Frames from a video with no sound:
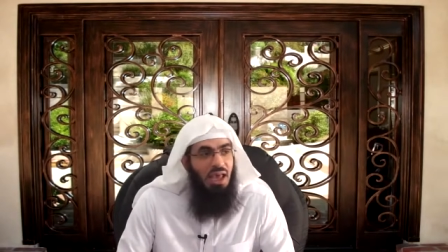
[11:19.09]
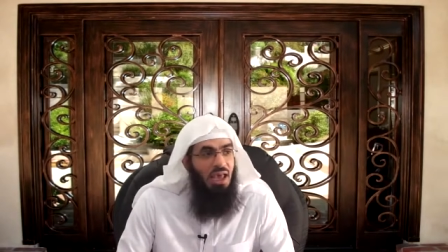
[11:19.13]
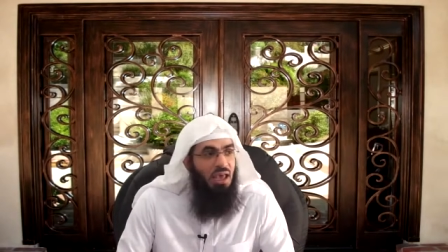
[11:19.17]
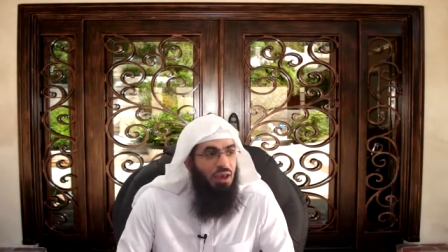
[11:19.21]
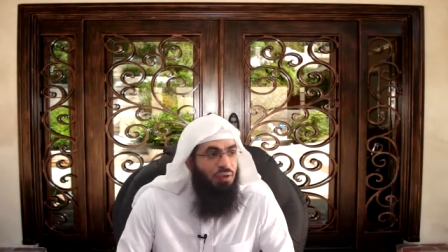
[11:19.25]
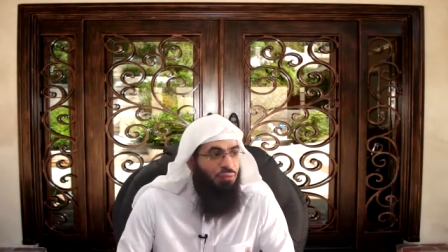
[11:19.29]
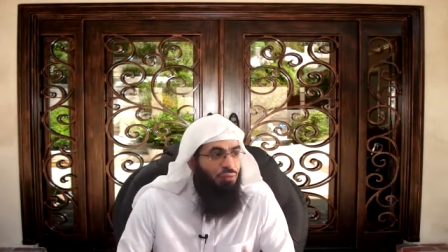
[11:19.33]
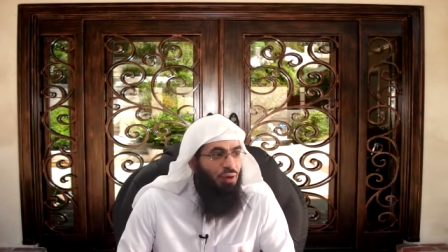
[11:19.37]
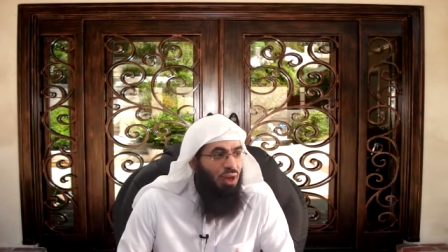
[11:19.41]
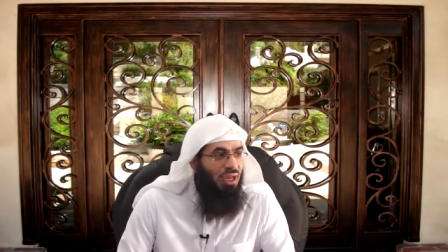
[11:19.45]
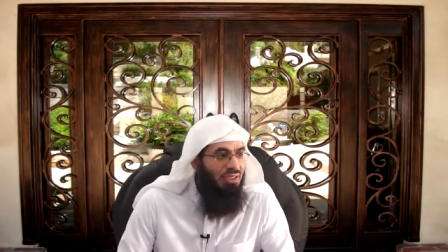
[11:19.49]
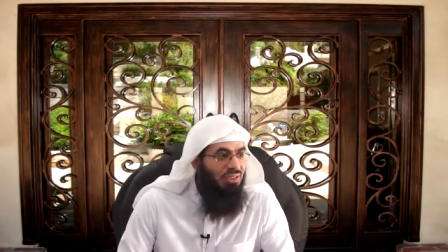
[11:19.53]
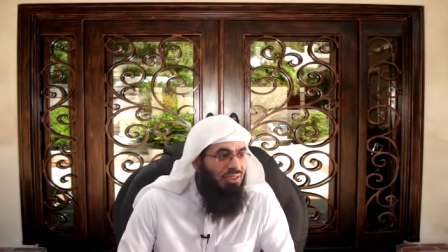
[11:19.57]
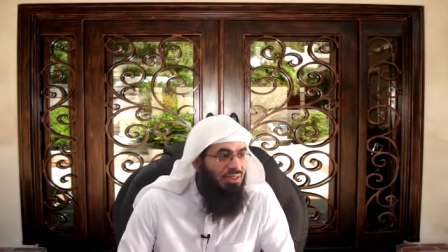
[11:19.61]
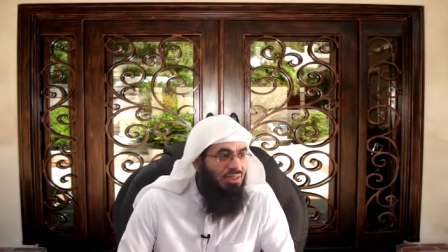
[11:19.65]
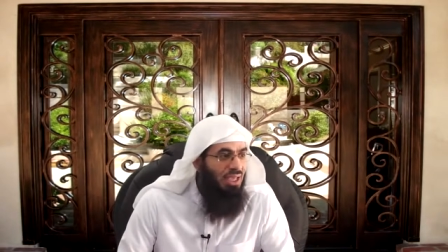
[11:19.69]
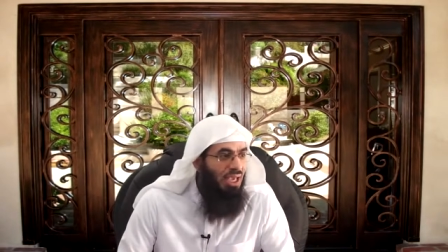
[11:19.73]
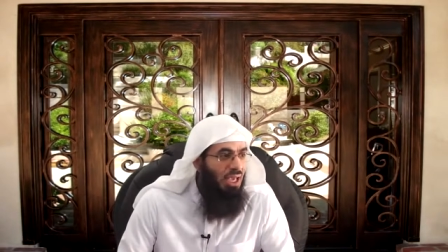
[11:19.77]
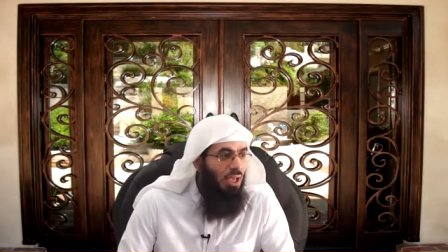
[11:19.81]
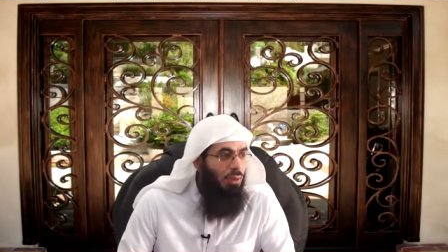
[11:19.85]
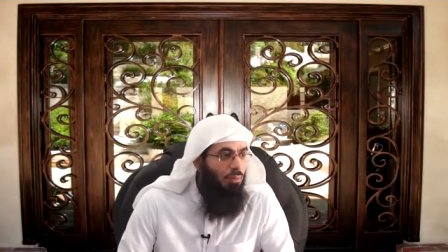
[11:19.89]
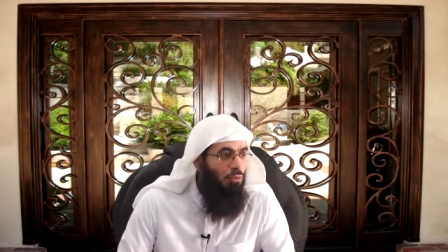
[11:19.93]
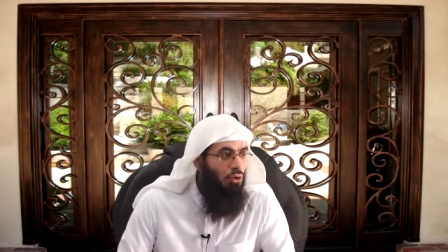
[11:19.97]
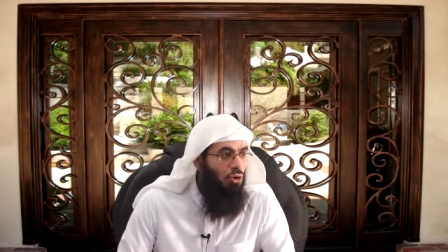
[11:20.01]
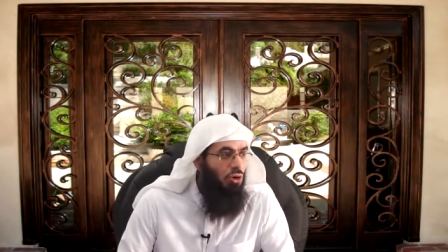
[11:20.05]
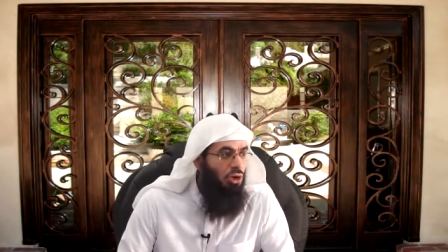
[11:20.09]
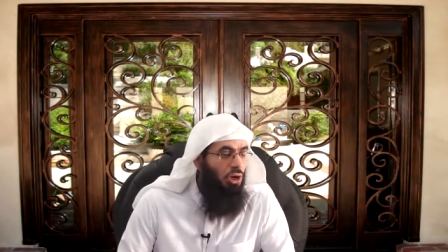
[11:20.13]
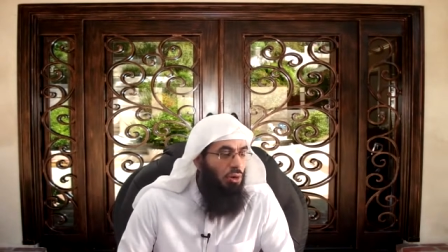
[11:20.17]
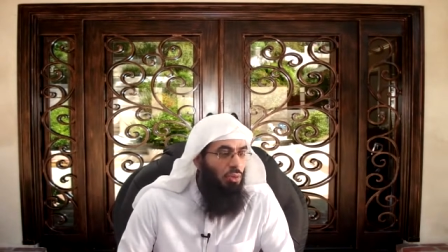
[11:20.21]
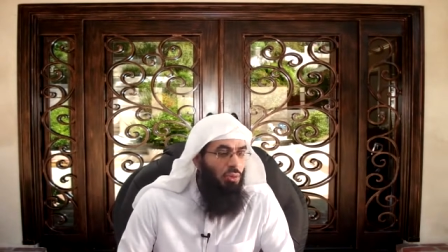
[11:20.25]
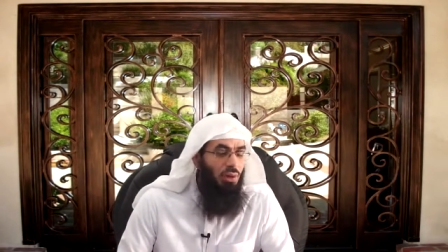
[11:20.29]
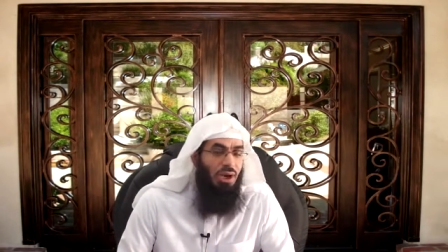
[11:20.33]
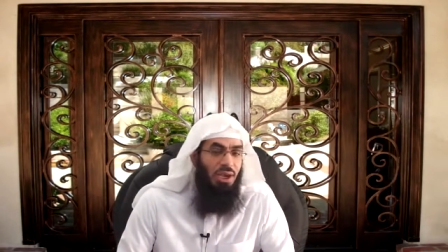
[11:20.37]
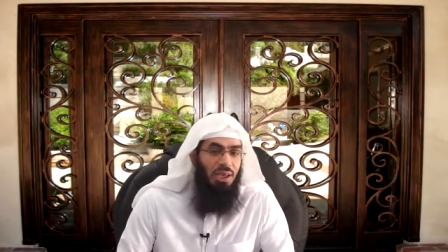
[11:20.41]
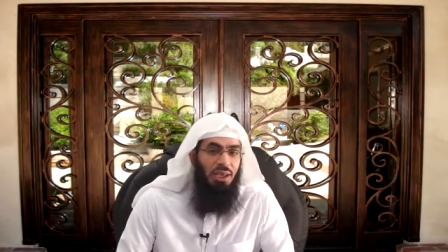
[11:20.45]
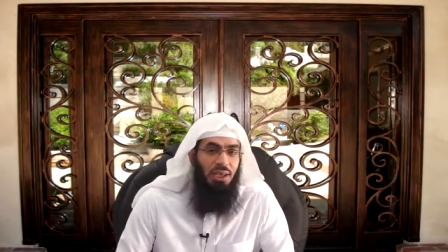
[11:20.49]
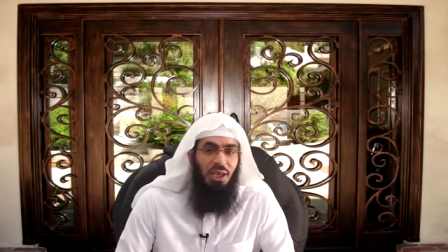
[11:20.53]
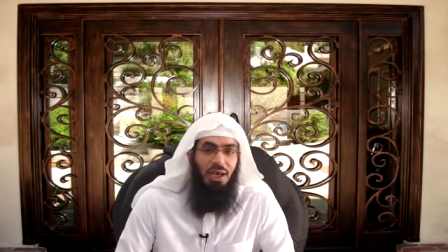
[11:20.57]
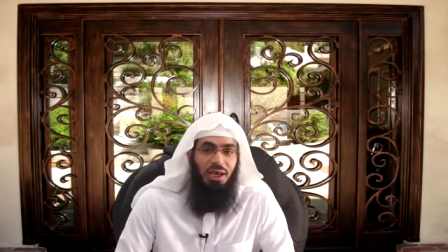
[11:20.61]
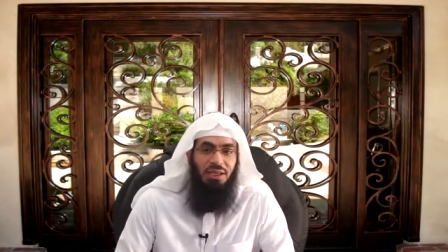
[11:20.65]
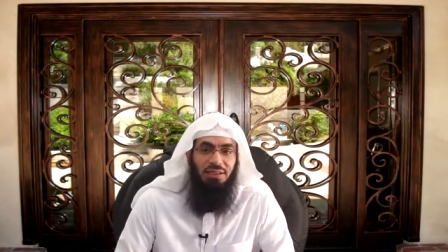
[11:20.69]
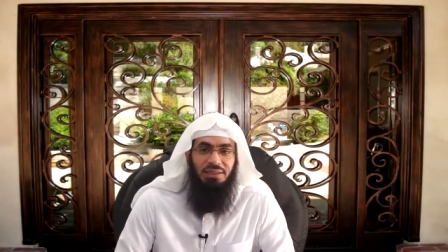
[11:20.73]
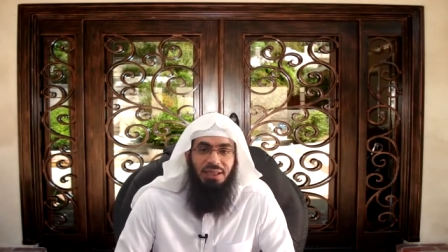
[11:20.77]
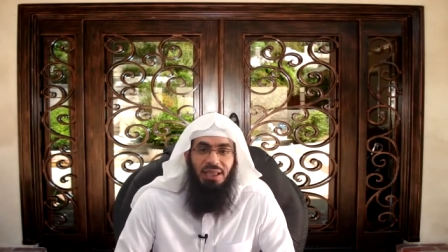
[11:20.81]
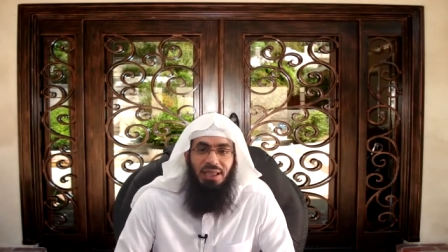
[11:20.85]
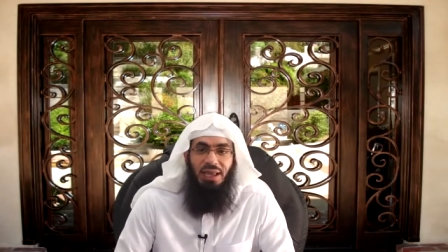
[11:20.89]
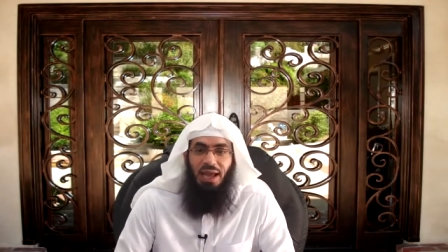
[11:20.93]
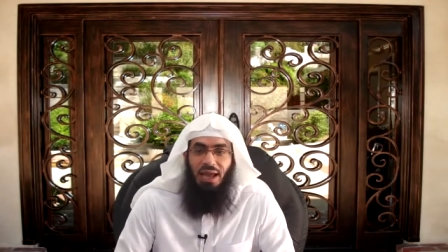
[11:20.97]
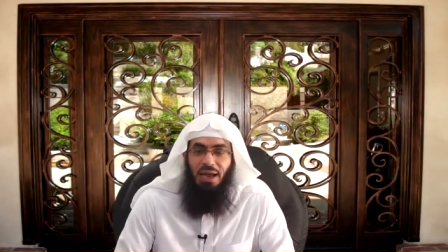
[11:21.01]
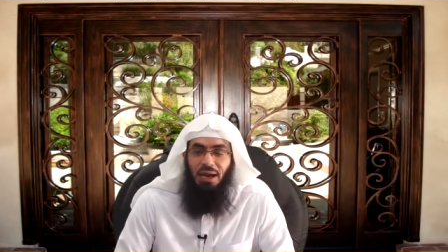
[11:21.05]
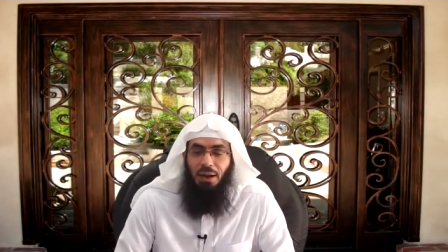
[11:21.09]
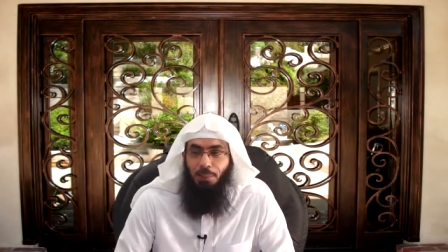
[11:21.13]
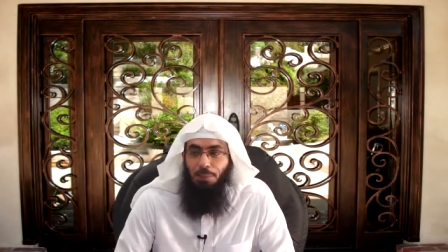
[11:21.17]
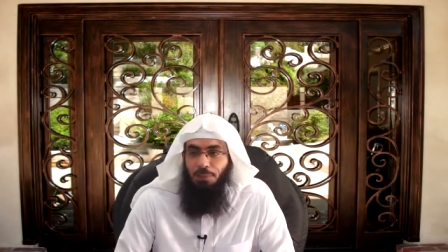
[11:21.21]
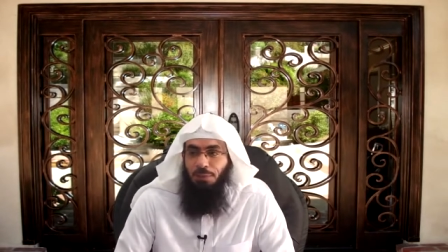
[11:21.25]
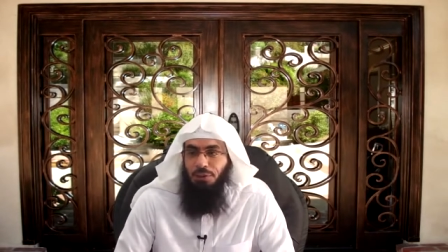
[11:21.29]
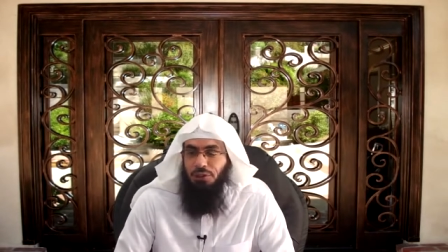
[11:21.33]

If I say I'm going to write a day on a